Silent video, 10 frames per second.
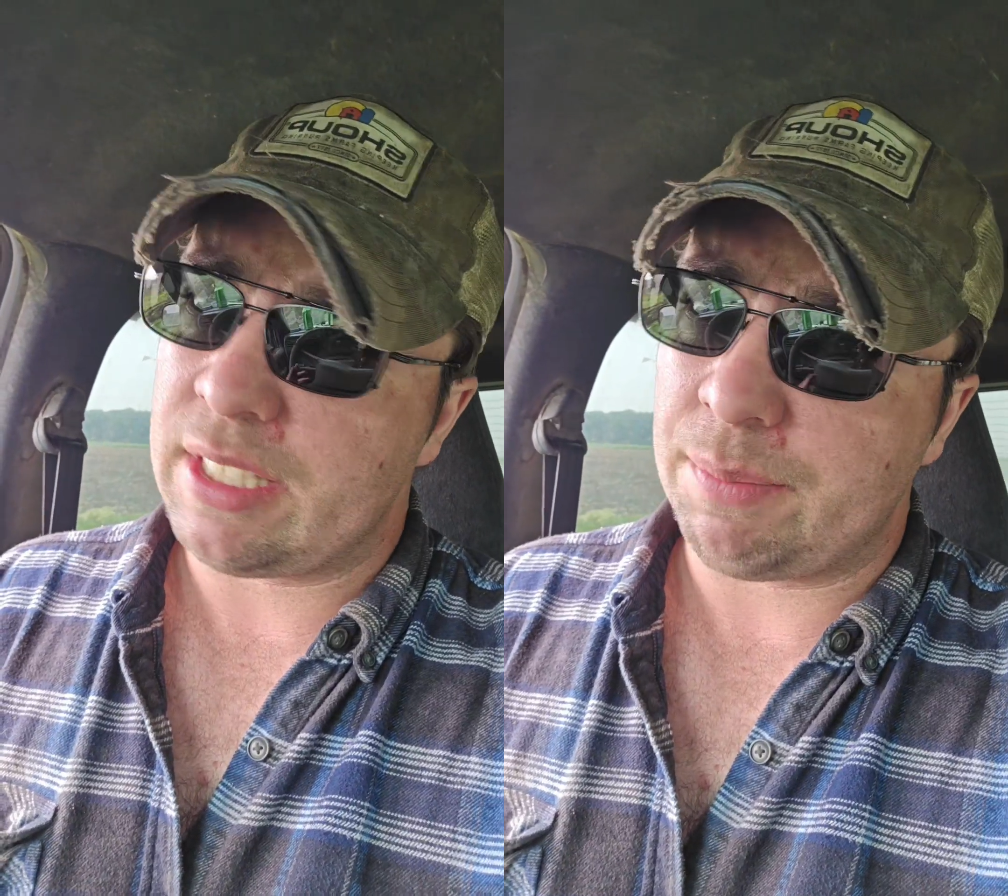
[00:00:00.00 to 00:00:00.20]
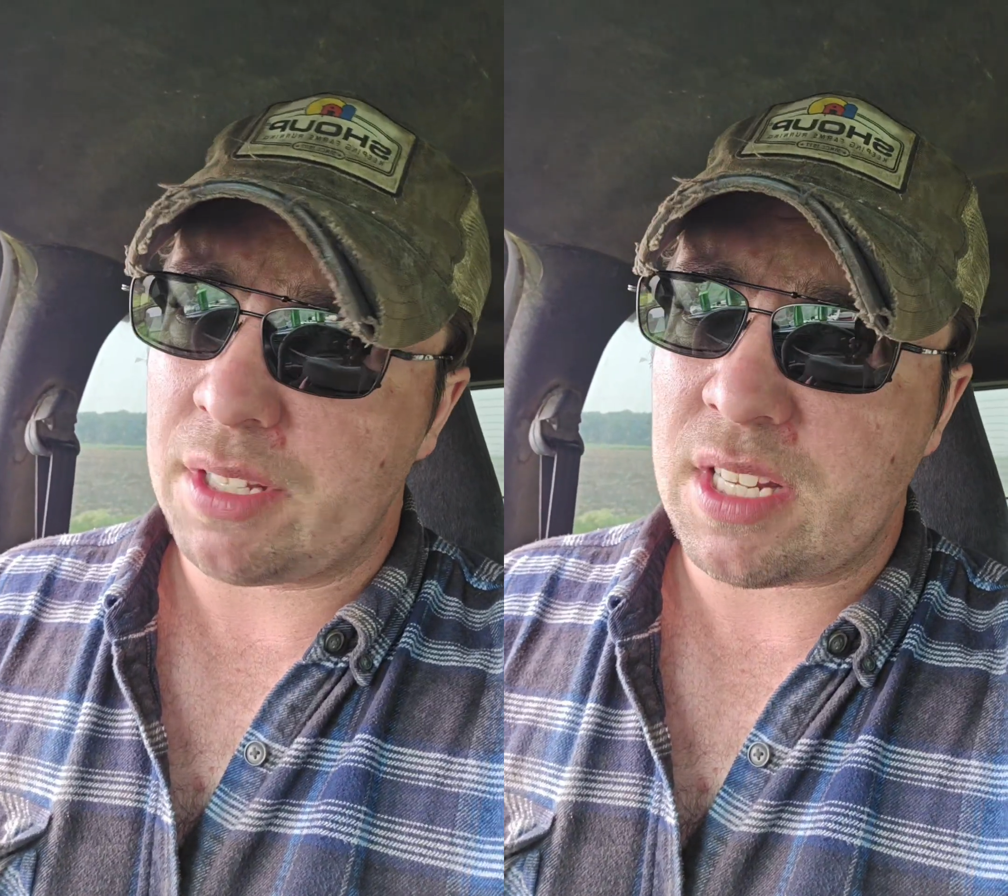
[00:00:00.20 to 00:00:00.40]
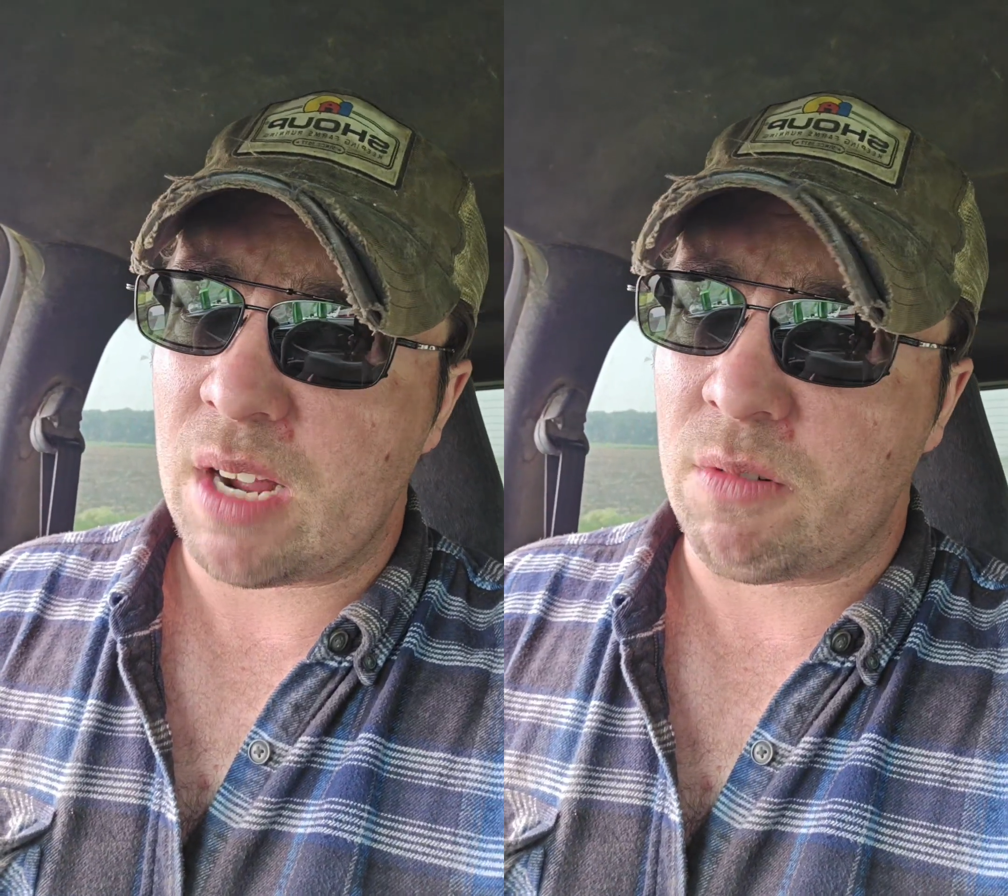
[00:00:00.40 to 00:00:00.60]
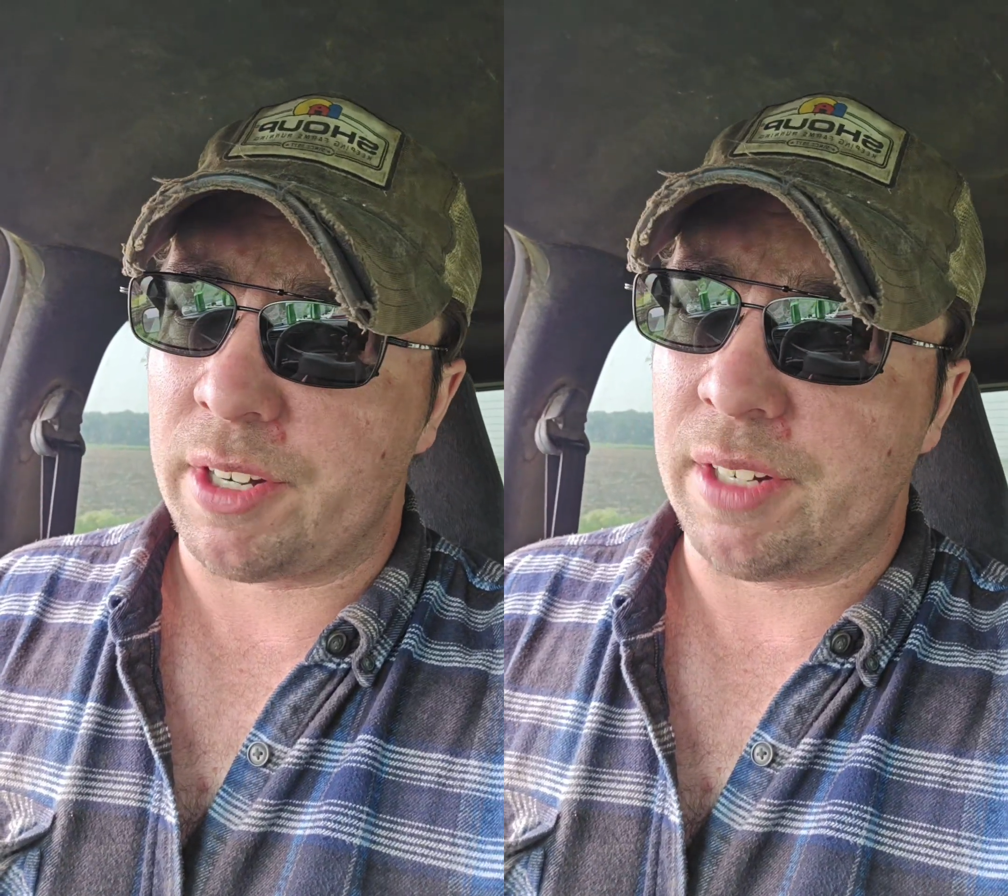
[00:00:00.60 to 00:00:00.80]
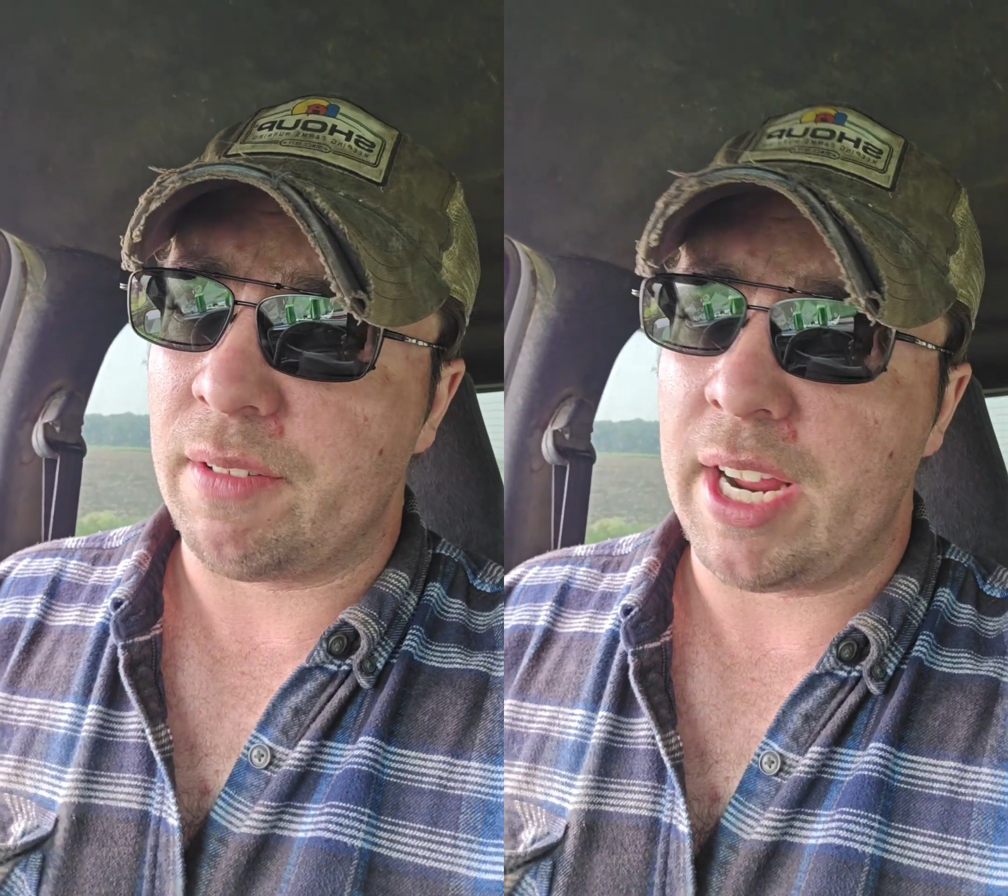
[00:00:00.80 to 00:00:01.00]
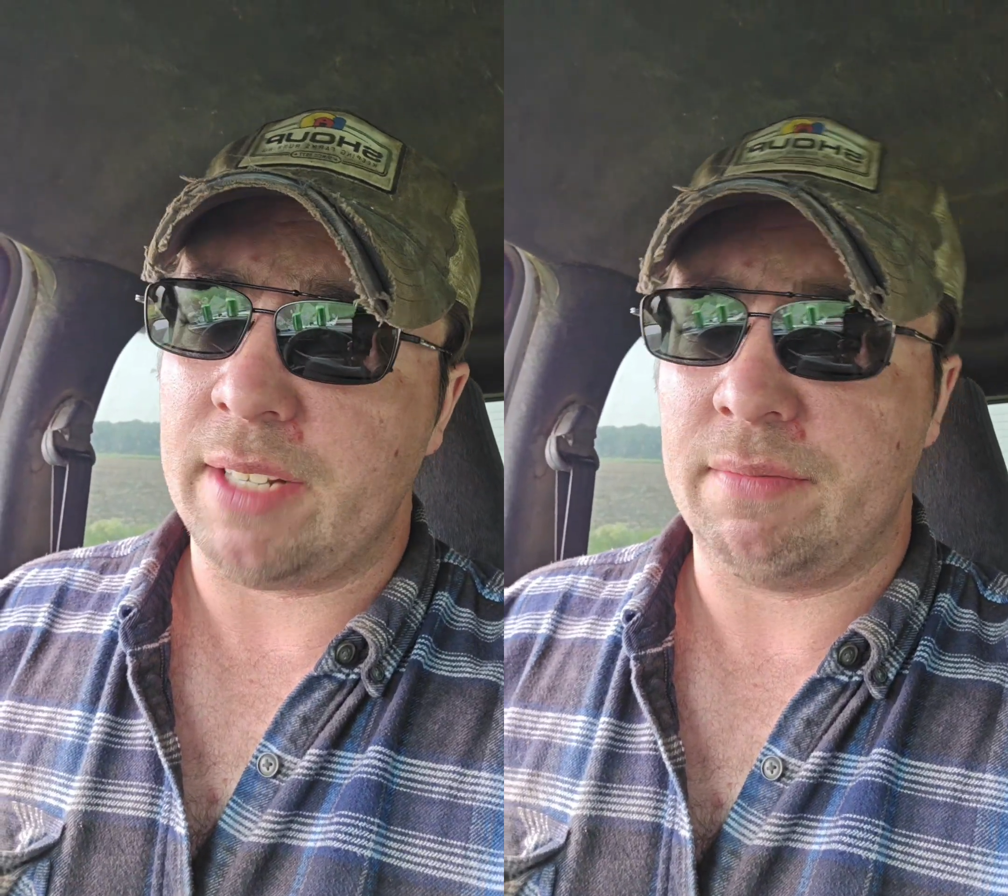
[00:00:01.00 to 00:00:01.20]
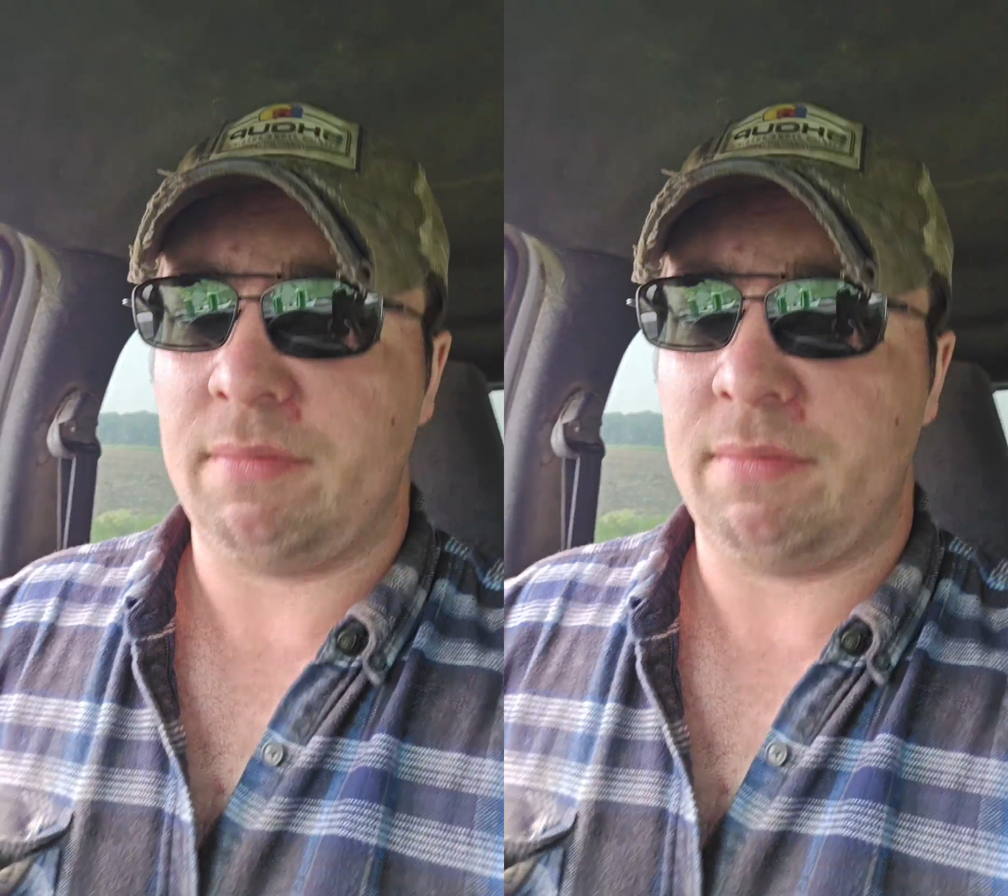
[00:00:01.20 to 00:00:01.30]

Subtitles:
something's not working right.